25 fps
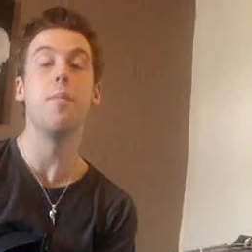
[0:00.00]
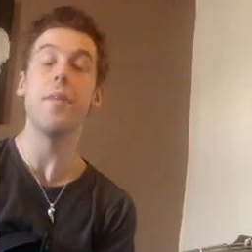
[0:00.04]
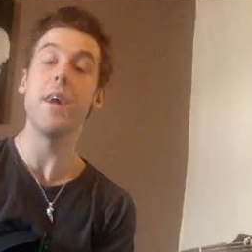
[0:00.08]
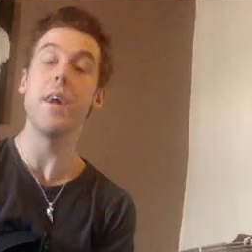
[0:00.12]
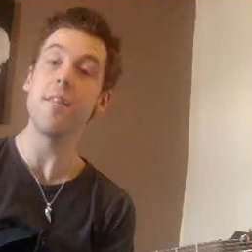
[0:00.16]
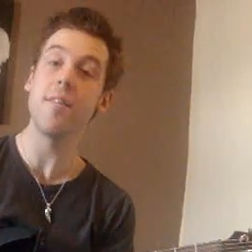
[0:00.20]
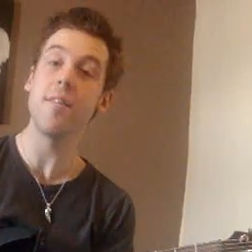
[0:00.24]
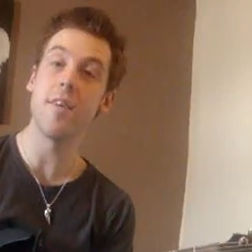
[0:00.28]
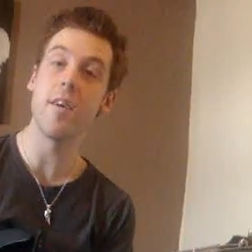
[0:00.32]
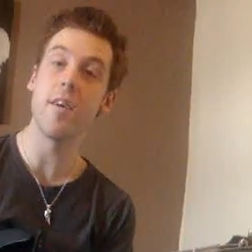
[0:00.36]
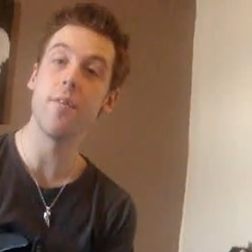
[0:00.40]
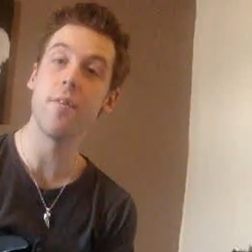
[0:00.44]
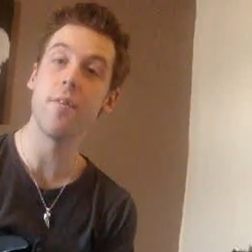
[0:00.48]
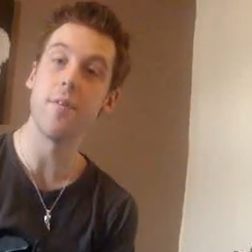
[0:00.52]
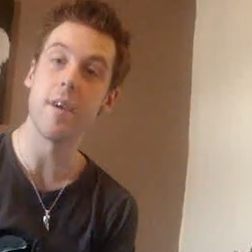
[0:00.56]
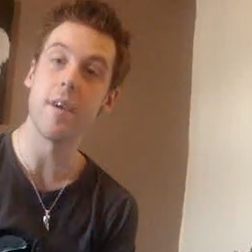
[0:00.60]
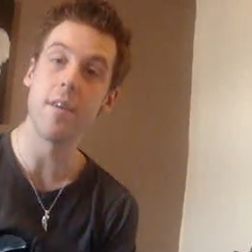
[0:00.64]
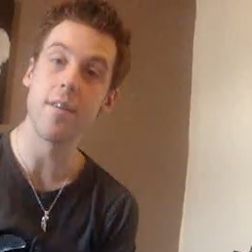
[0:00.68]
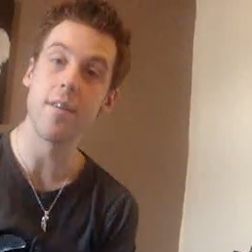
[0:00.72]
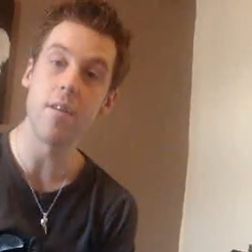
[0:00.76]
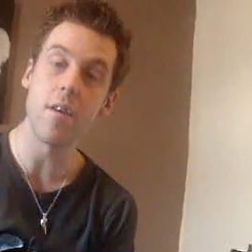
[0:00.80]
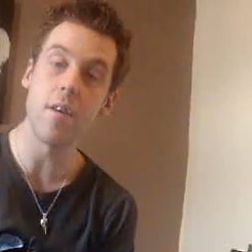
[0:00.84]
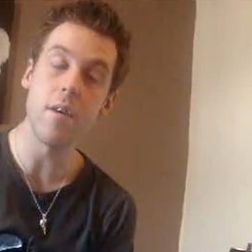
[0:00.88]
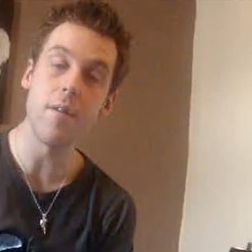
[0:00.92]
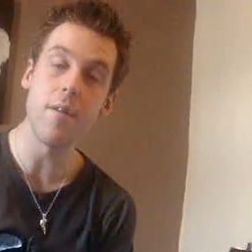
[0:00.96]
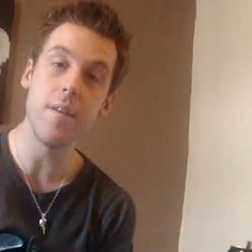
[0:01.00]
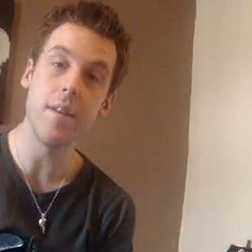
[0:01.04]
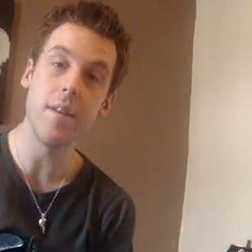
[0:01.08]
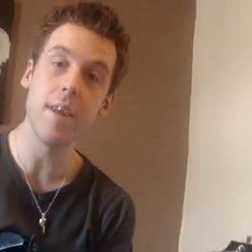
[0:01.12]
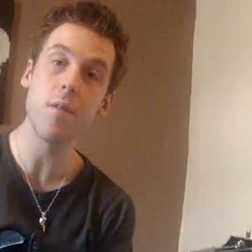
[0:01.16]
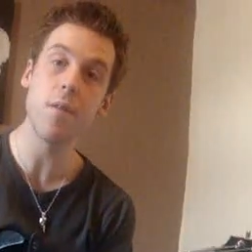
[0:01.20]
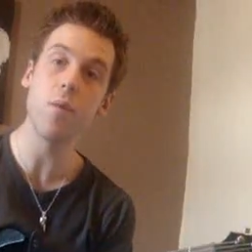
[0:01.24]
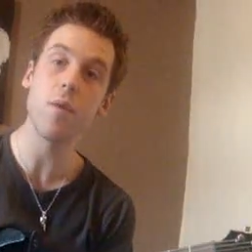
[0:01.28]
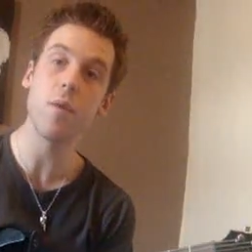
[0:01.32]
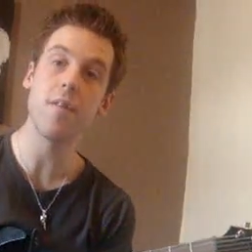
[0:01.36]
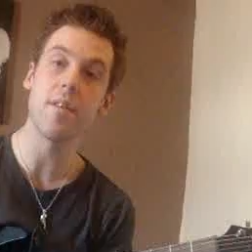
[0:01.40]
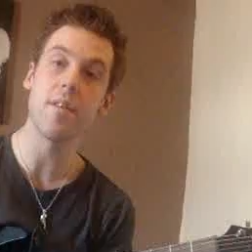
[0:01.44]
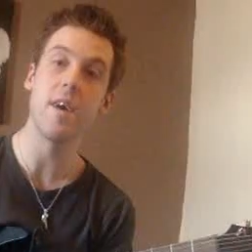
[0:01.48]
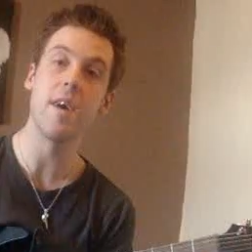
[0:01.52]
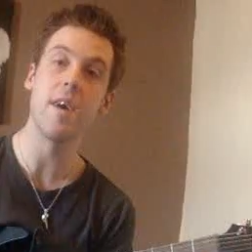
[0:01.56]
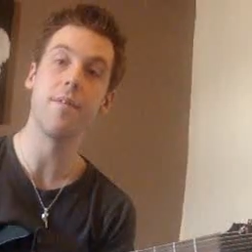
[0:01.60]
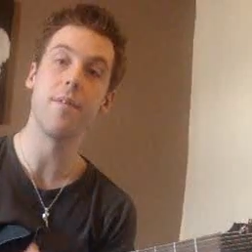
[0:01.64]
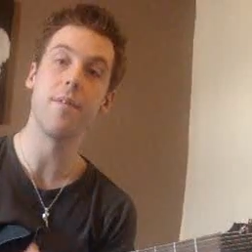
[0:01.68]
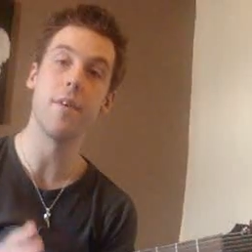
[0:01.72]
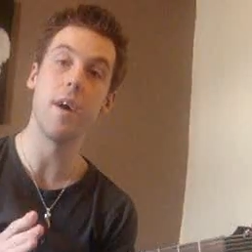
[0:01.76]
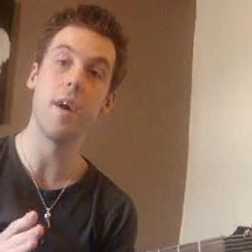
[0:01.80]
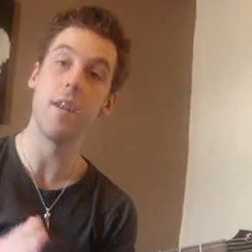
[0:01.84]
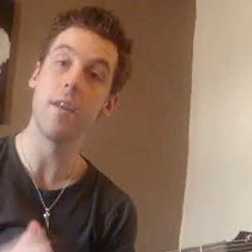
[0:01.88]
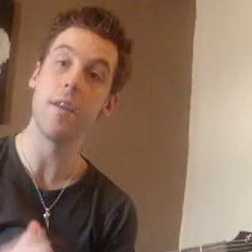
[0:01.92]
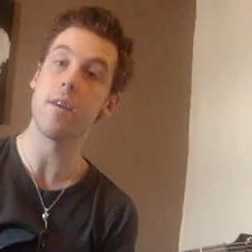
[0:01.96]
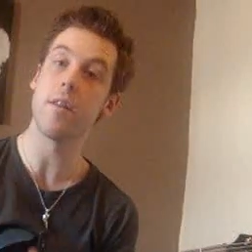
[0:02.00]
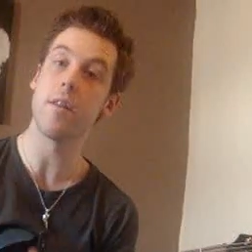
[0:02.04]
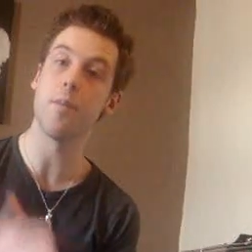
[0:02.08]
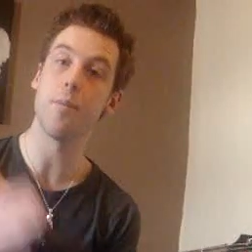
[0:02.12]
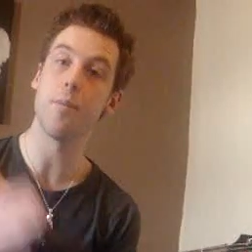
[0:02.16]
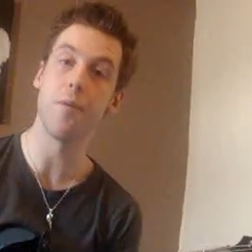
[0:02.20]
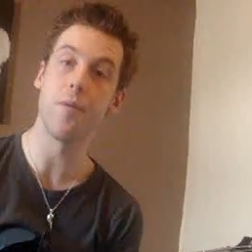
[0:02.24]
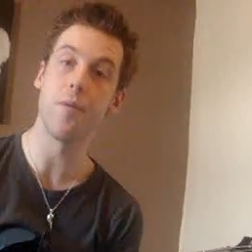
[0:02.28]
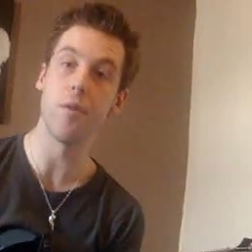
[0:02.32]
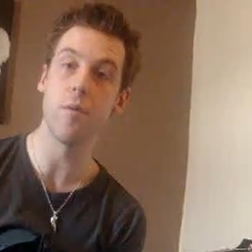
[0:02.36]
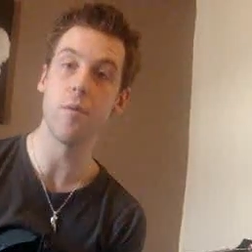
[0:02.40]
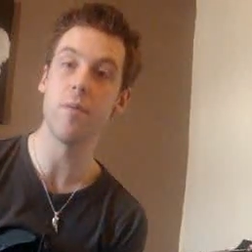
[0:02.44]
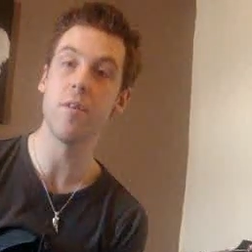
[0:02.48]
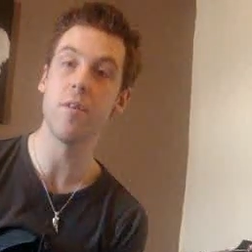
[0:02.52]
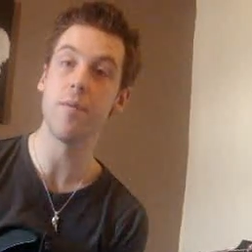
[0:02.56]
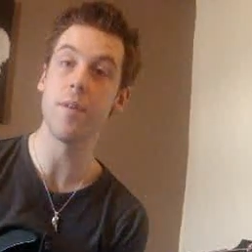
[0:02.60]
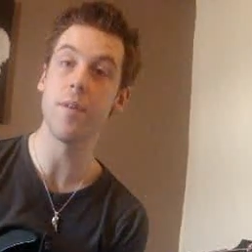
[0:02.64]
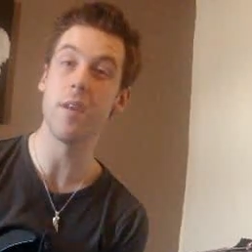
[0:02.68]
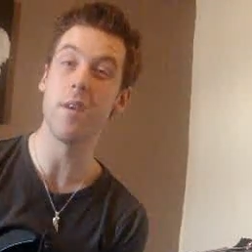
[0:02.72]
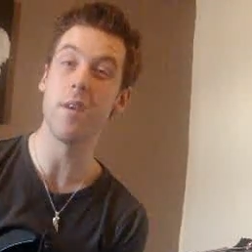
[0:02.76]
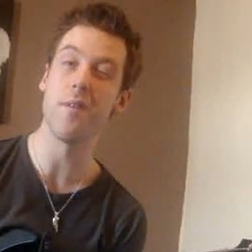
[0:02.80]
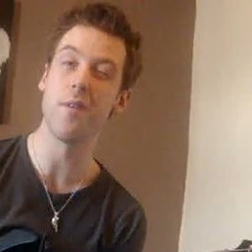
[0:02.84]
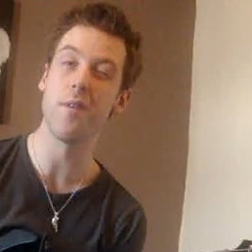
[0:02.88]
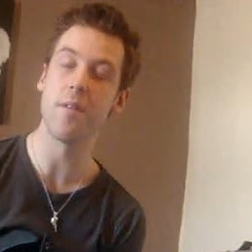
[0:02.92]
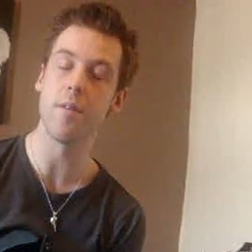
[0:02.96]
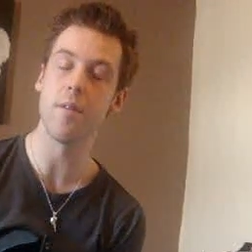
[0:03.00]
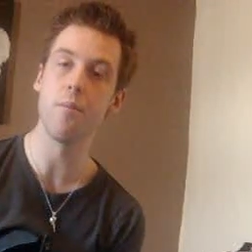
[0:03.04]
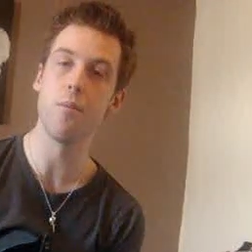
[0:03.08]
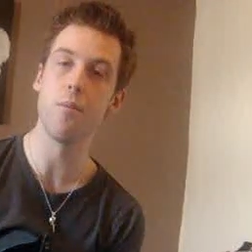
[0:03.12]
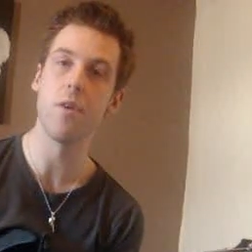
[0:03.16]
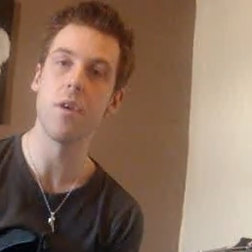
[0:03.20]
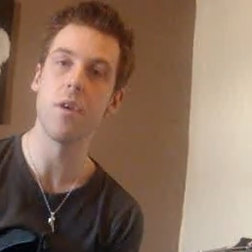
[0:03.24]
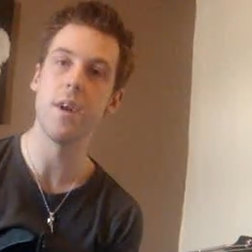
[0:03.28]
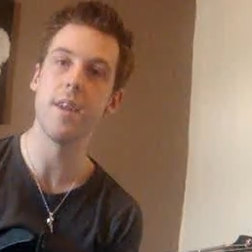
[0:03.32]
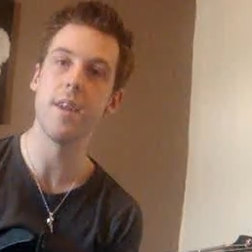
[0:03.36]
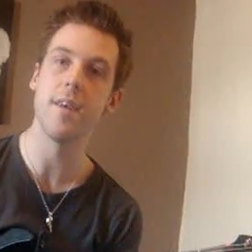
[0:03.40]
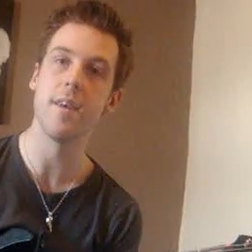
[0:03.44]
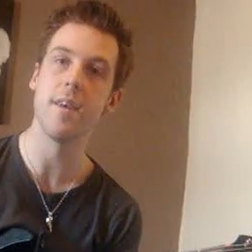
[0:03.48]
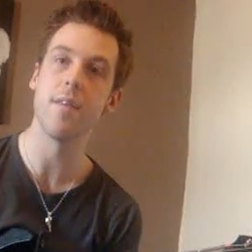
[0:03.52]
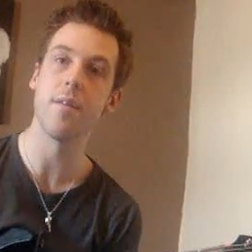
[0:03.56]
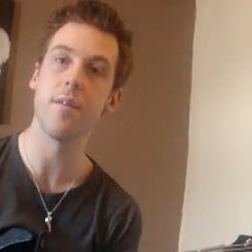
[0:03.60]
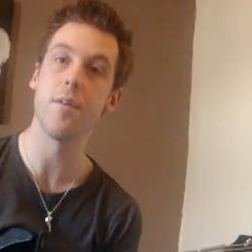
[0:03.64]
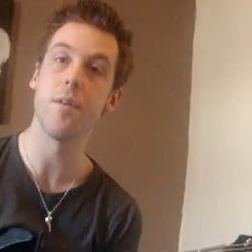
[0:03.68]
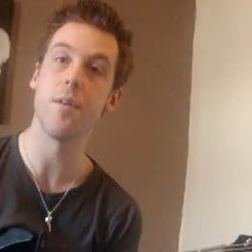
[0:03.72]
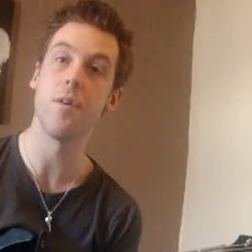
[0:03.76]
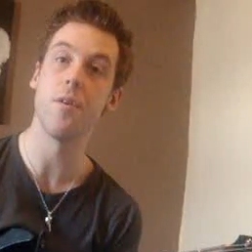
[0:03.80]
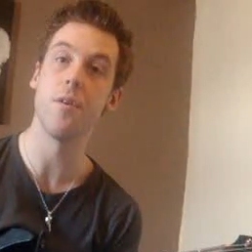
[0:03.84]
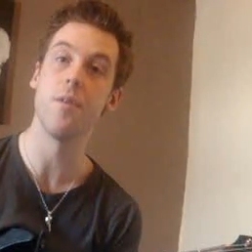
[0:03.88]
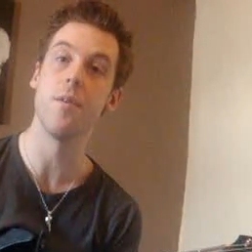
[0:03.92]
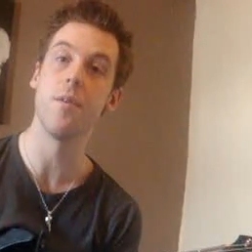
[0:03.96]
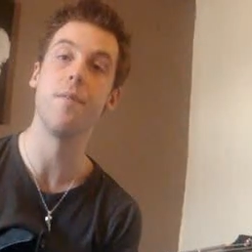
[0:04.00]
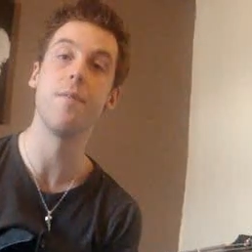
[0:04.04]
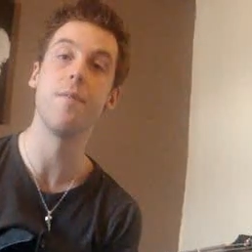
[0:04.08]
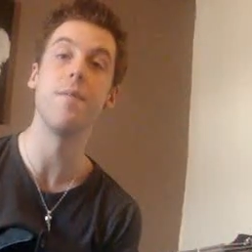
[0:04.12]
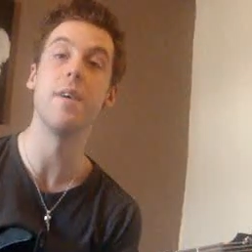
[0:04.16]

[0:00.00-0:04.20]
That's everything. So if you did want to have a look at the performance video for some more ideas of your own,